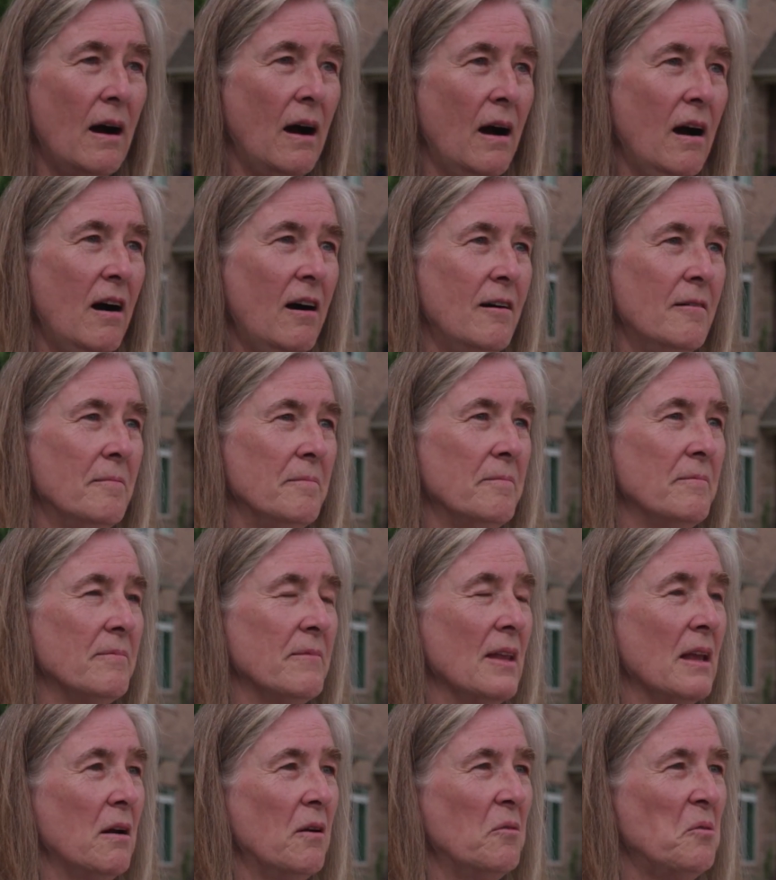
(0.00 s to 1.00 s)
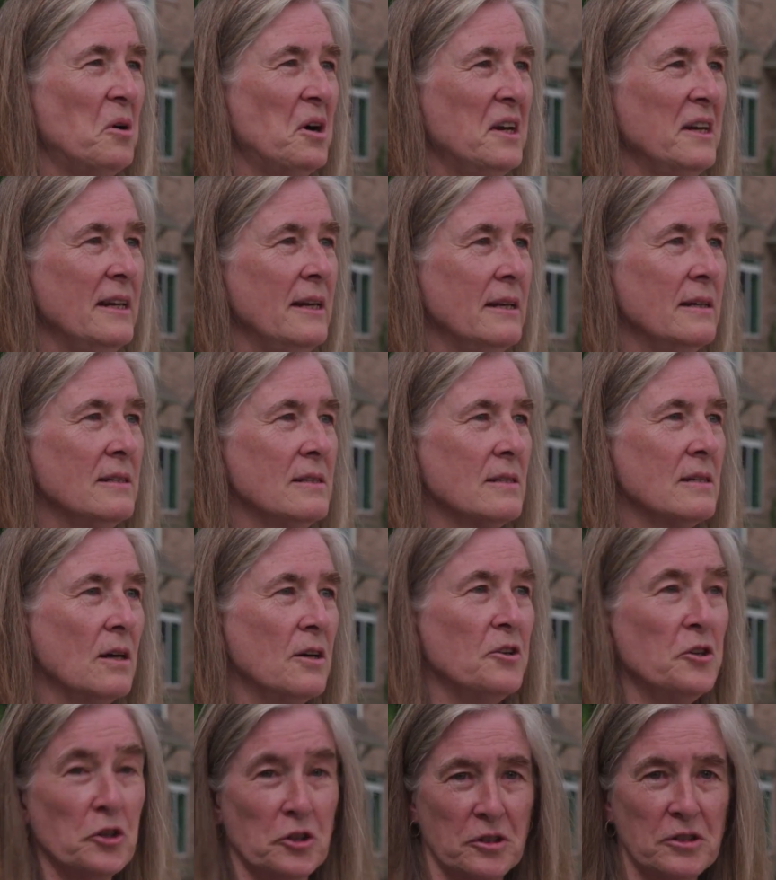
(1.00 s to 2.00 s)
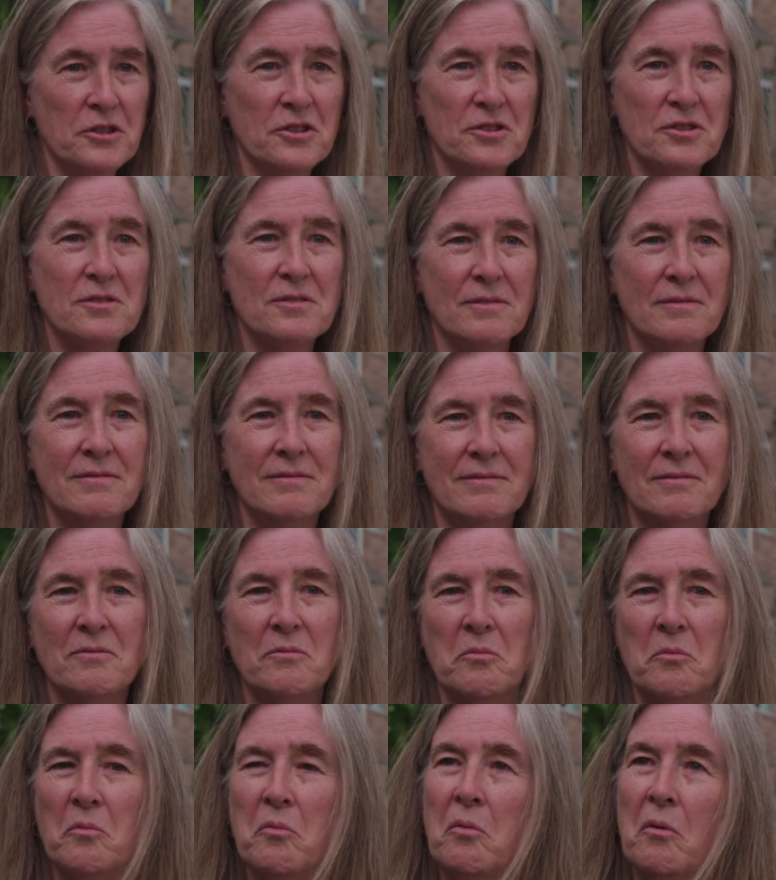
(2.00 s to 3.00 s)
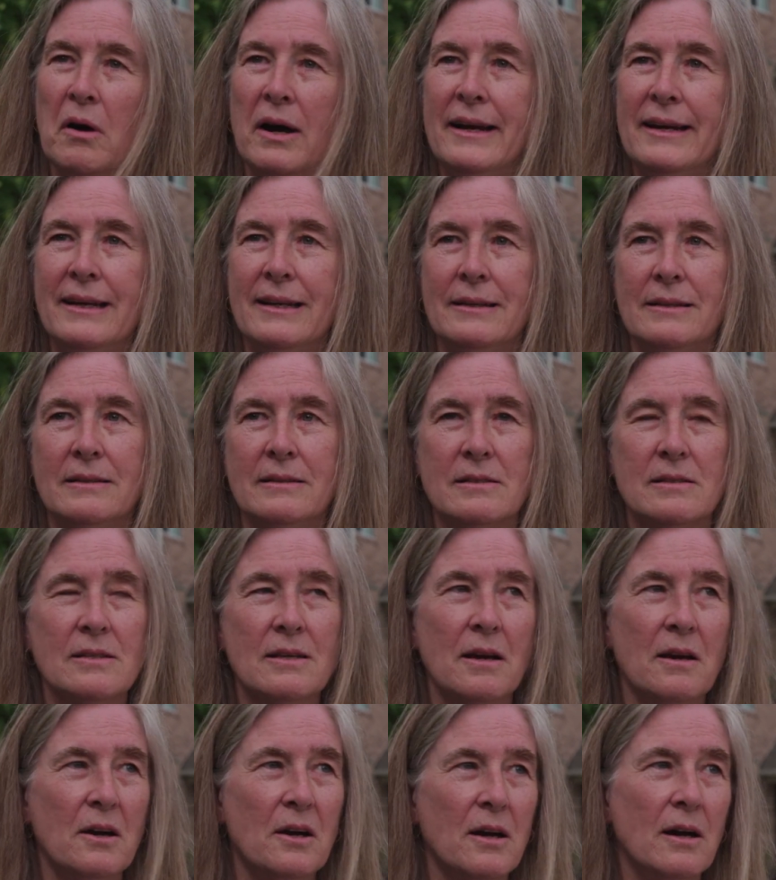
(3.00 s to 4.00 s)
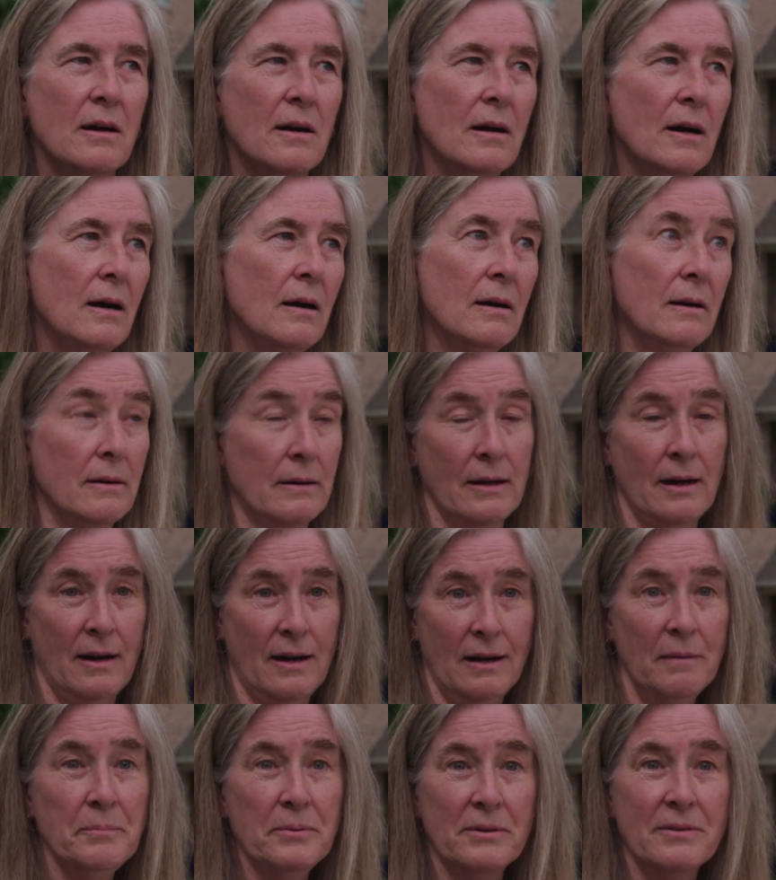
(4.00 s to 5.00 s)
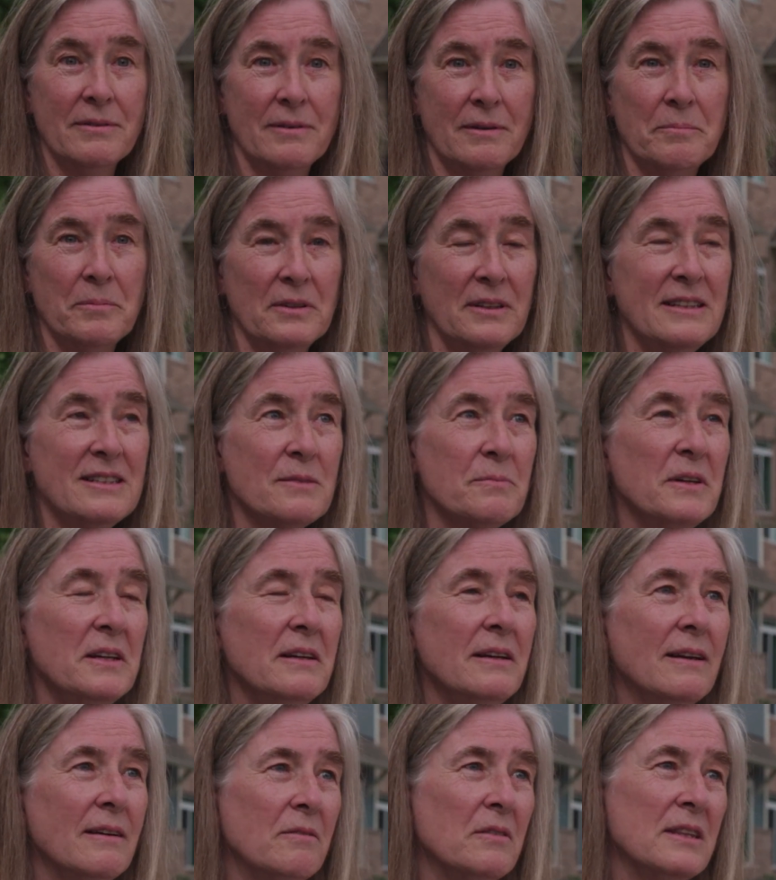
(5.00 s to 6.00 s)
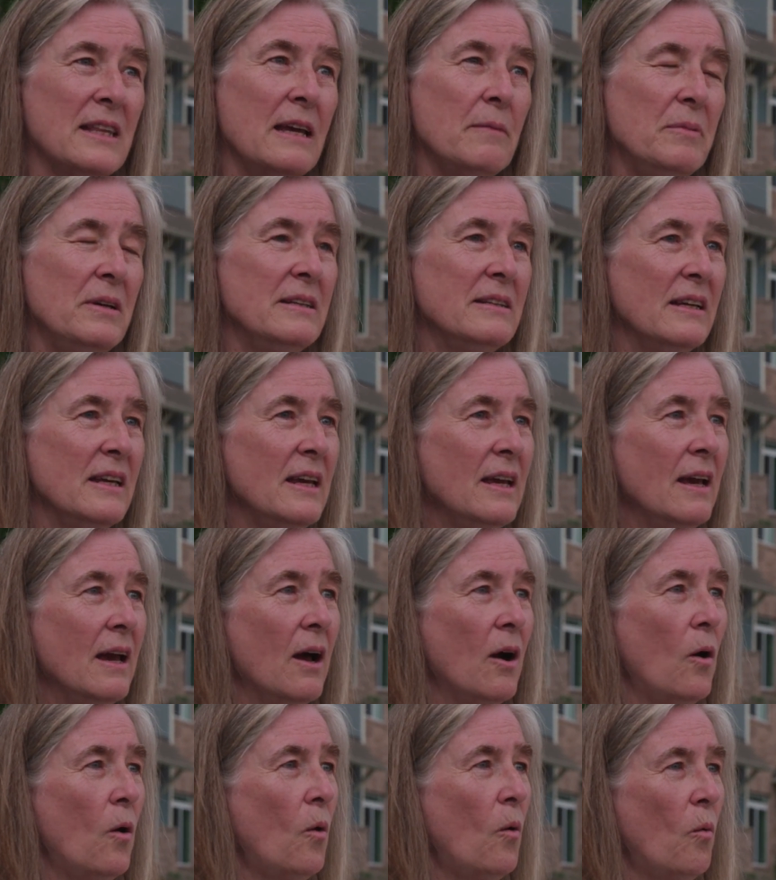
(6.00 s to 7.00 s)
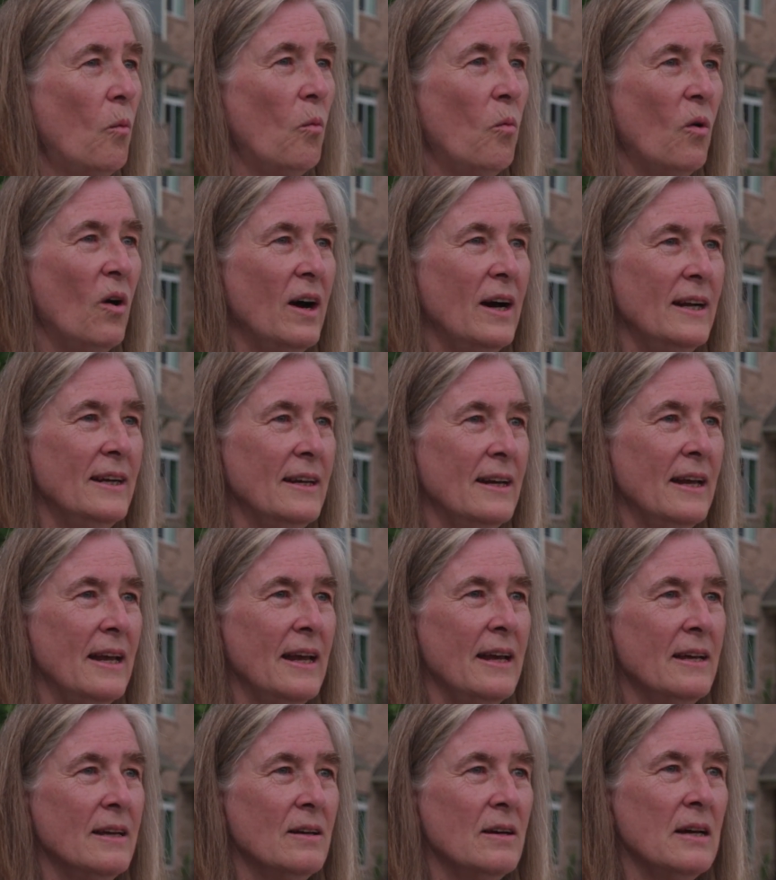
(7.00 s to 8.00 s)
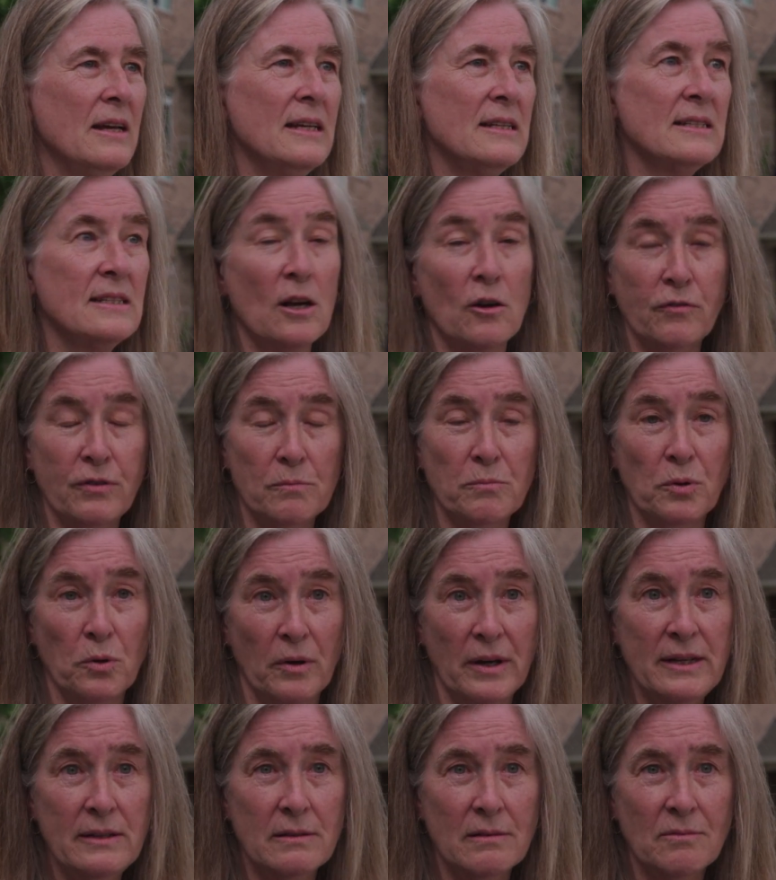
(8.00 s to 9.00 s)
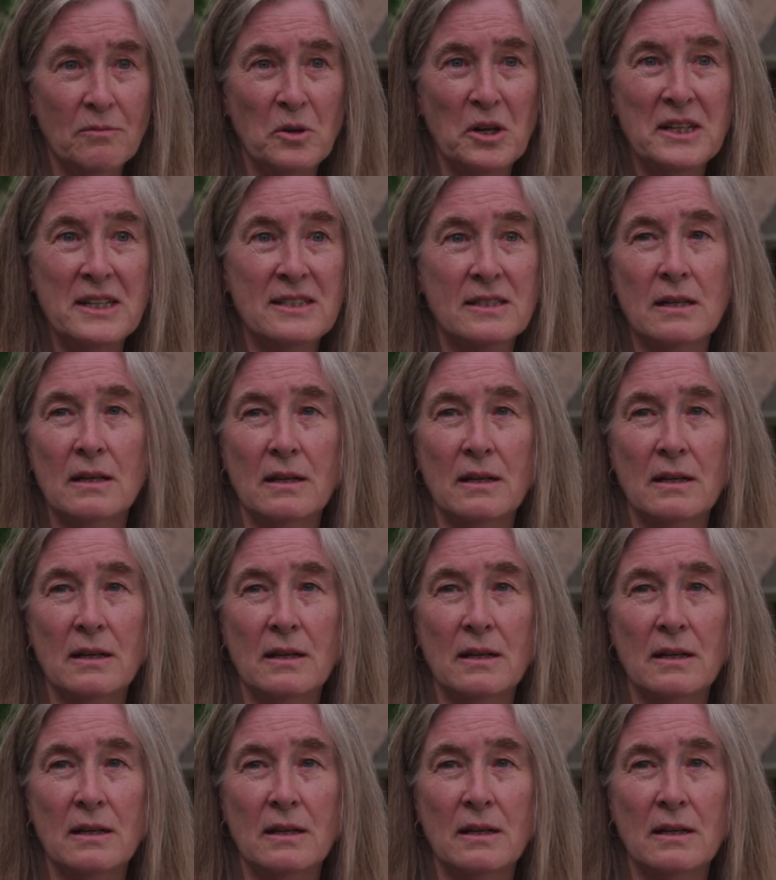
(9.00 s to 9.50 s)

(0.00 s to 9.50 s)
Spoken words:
One is a nurse. One is a cop, policeman with APD. One is self-employed. One is